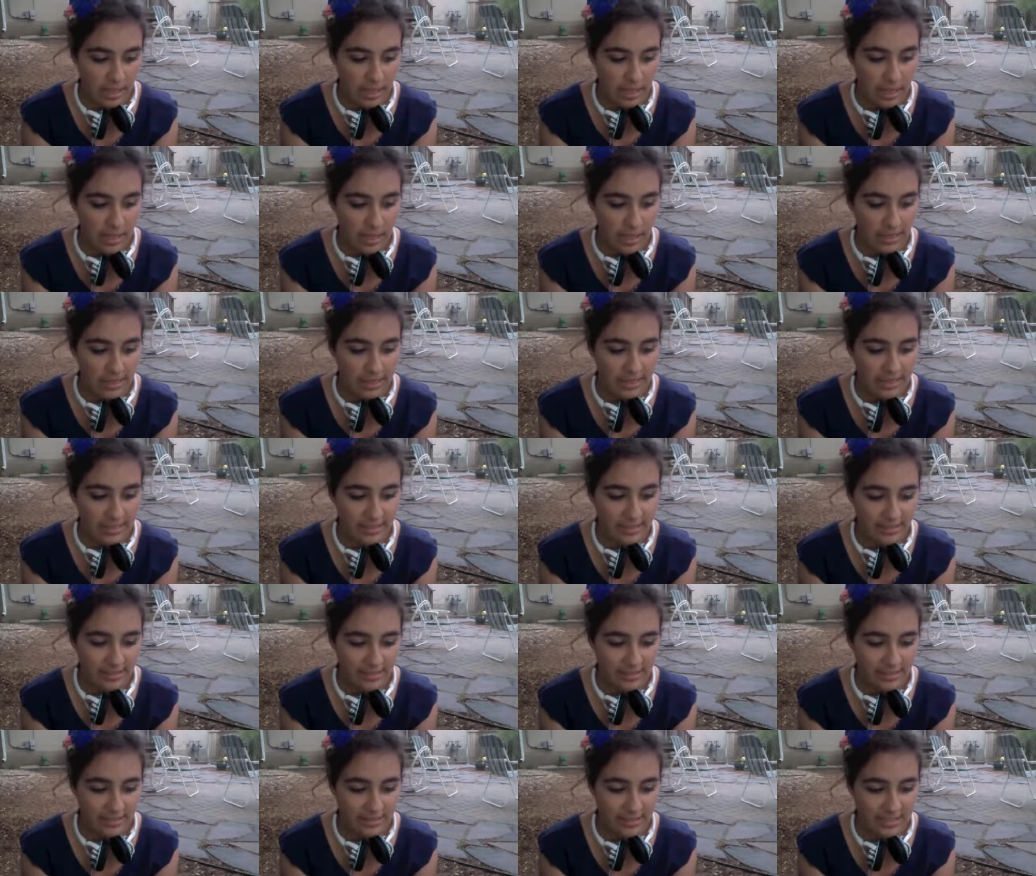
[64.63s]
I
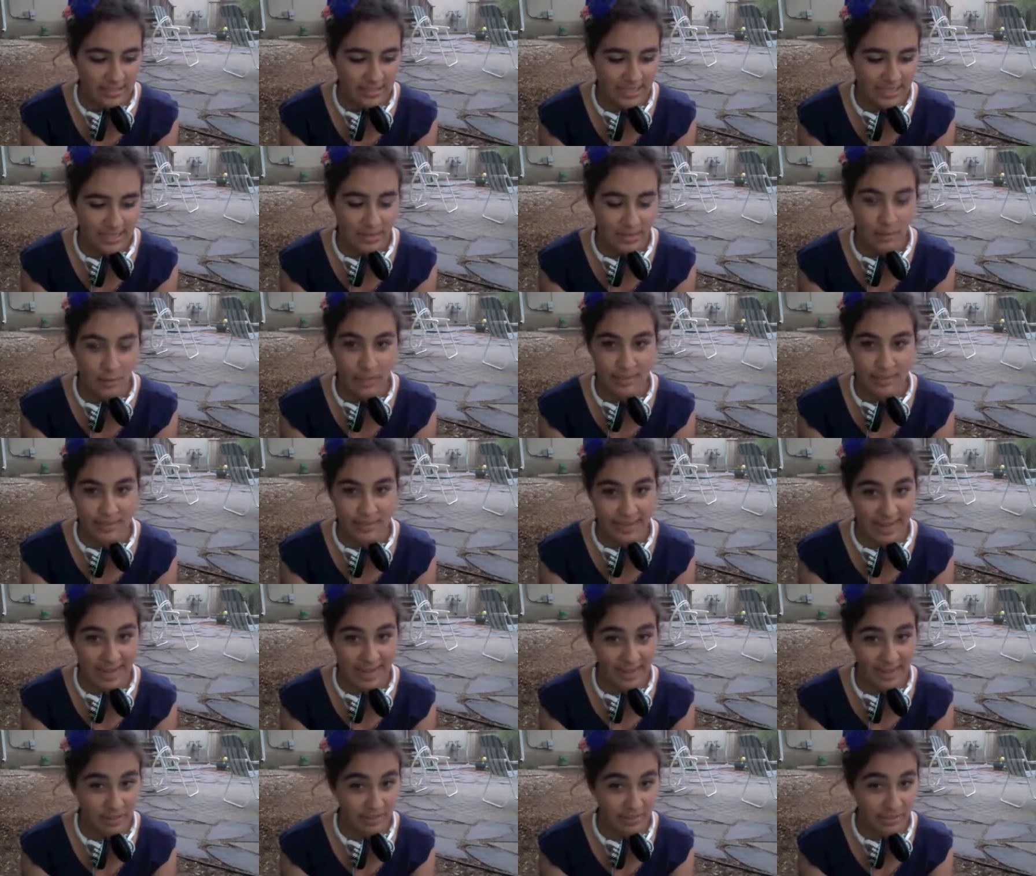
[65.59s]
decided I wanted to be an
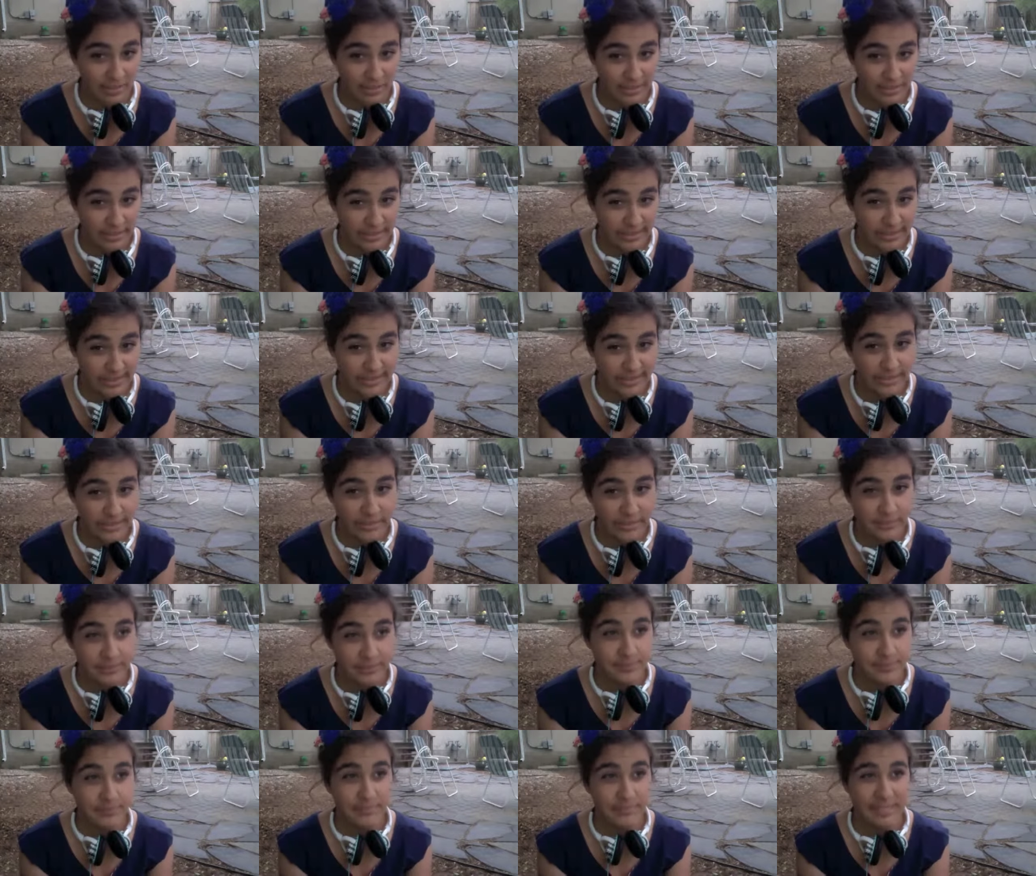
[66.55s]
elementary teacher
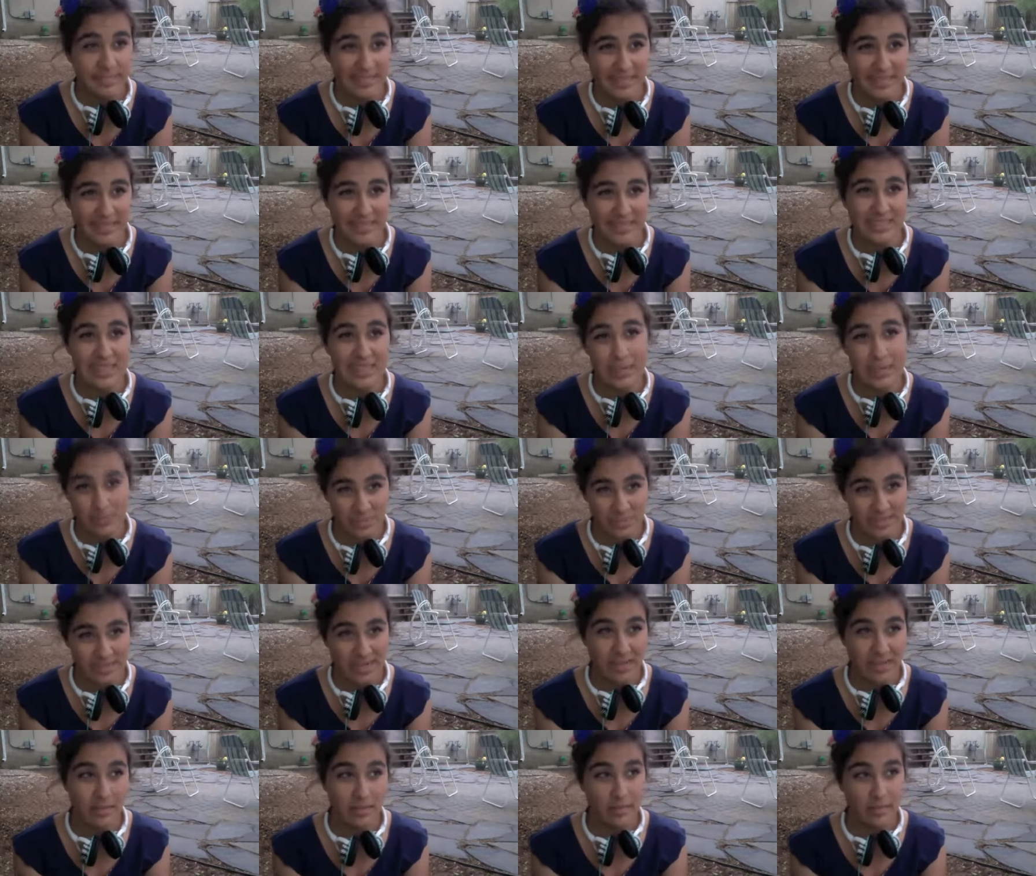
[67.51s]
because I was in
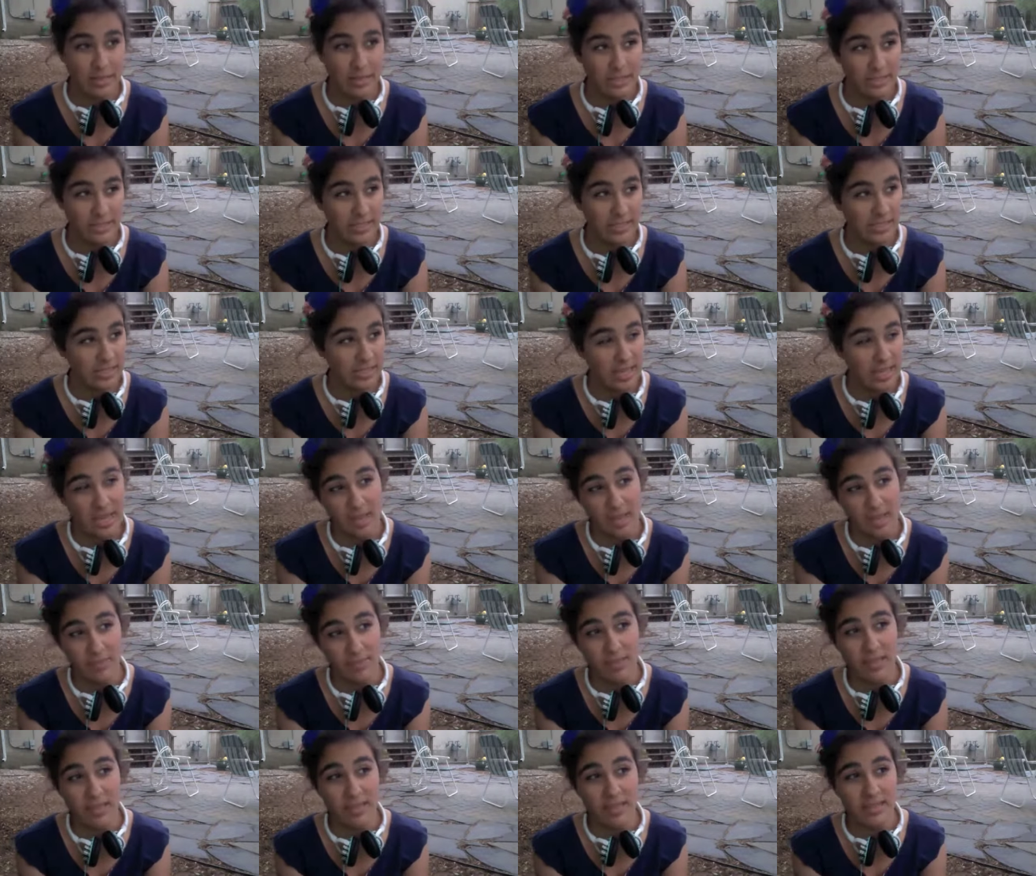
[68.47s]
elementary at the time
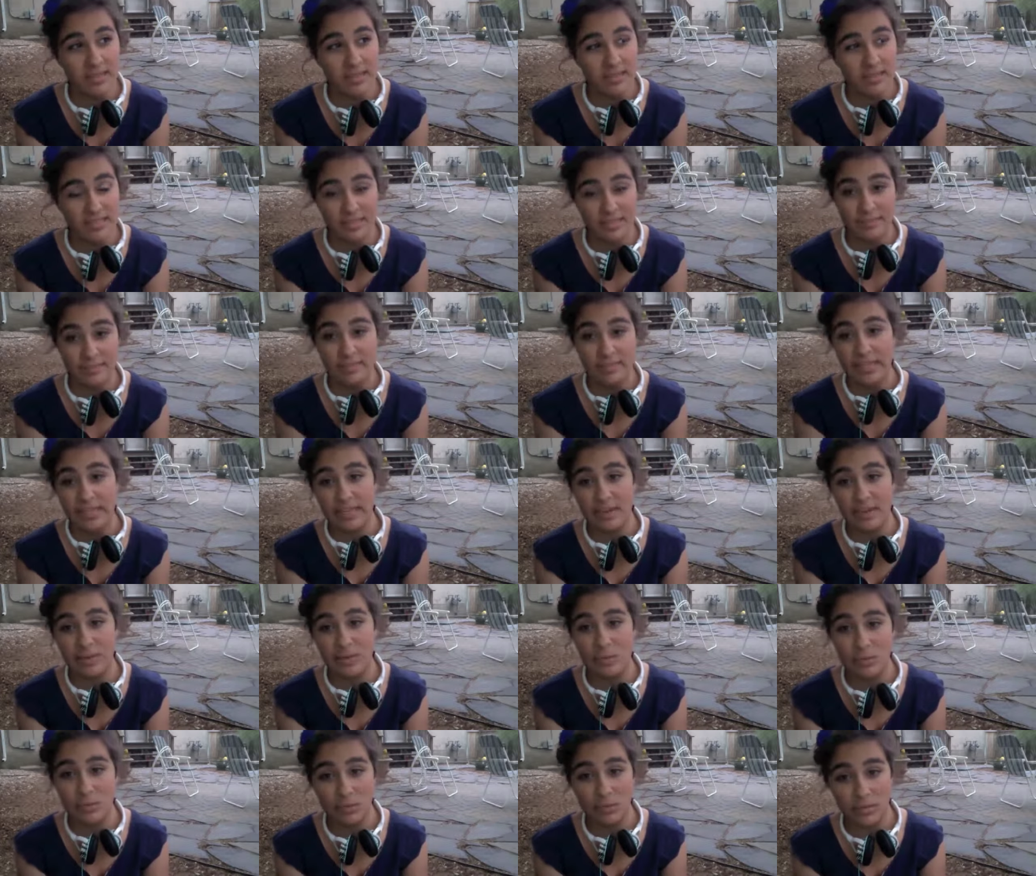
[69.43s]
and it seemed like a
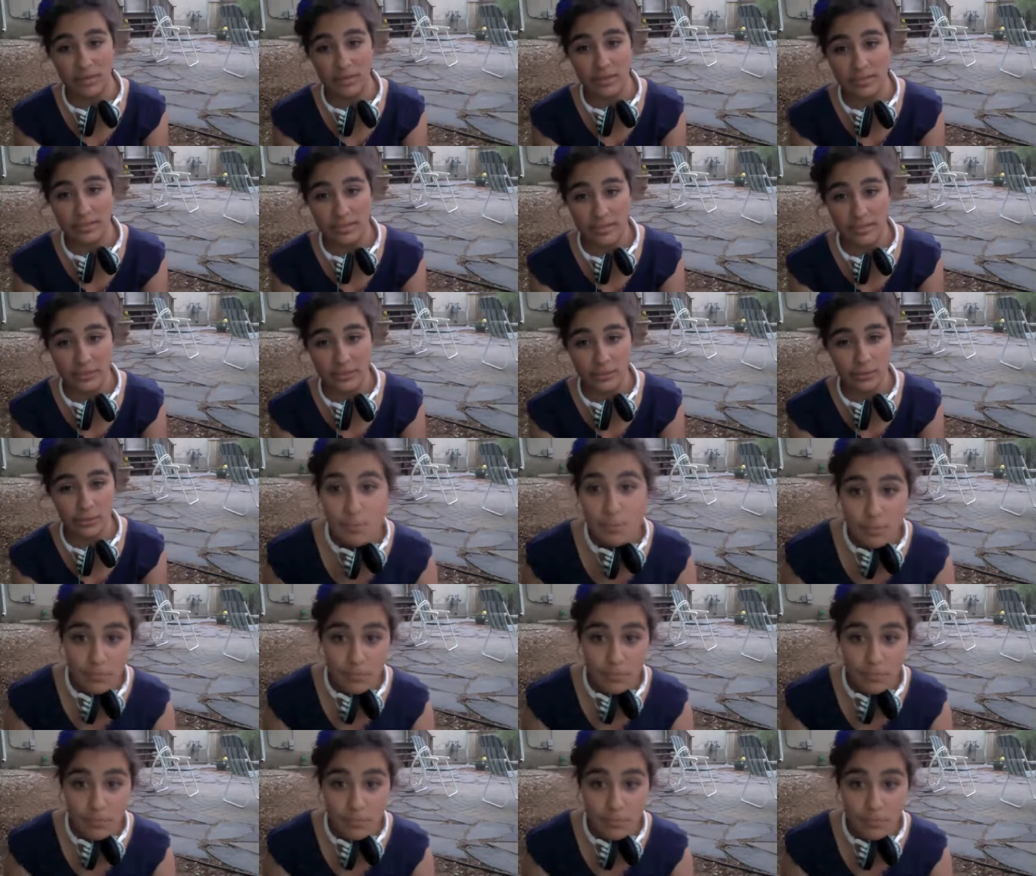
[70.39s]
cool thing to do.